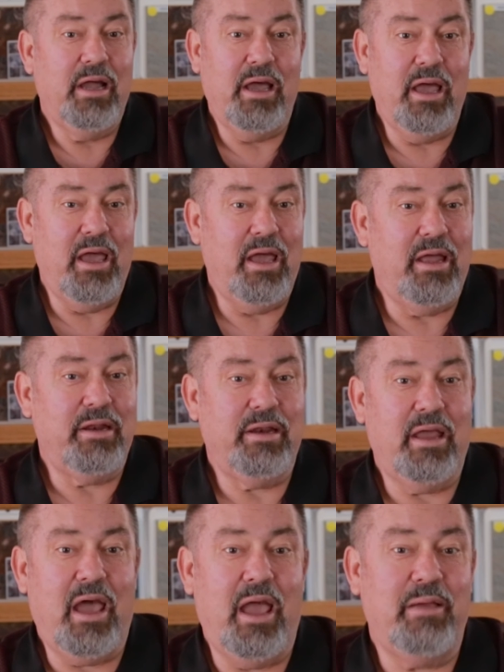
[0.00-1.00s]

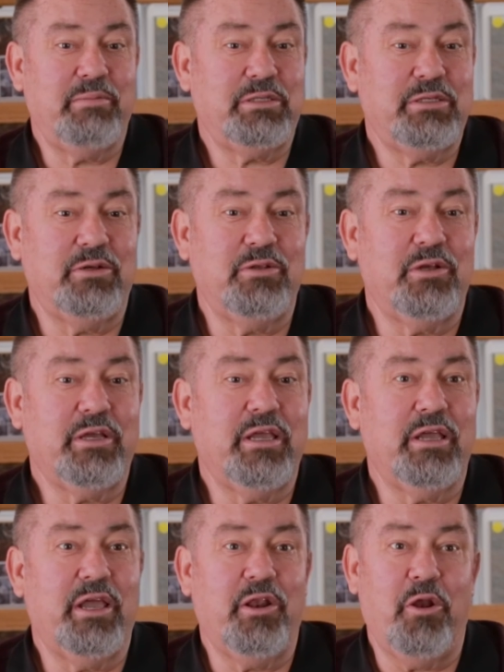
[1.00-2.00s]
and I'm still
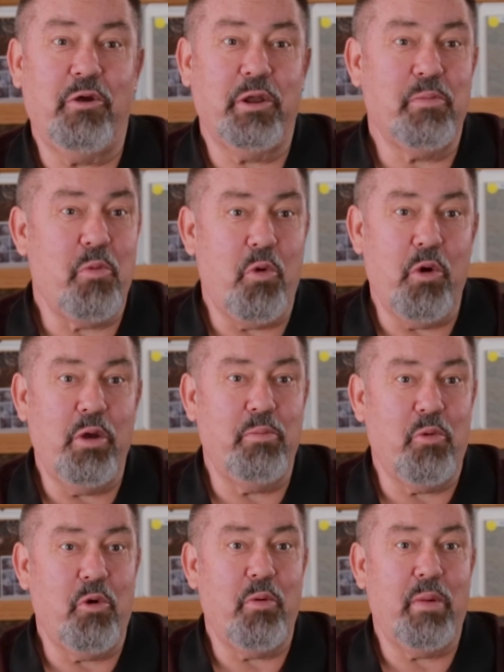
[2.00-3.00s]
looking and learning more
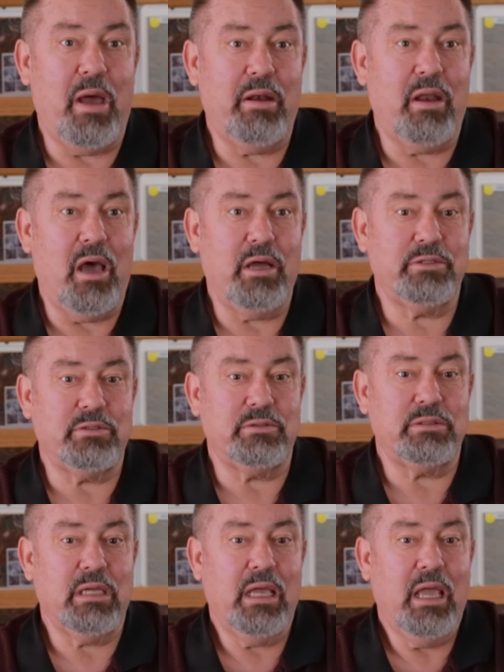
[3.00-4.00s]
and more about
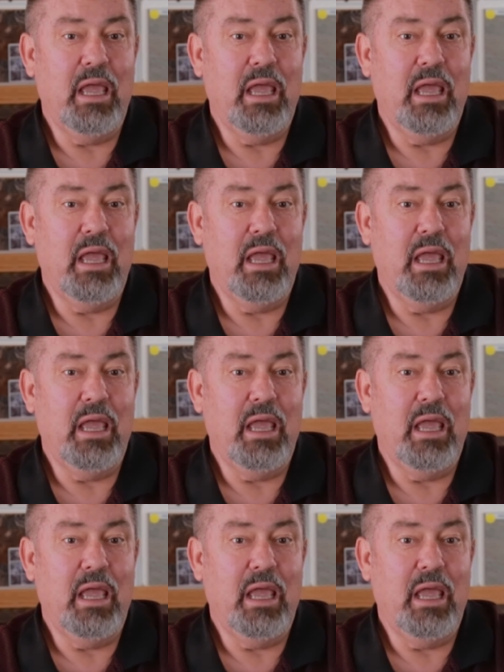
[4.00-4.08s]
nodules.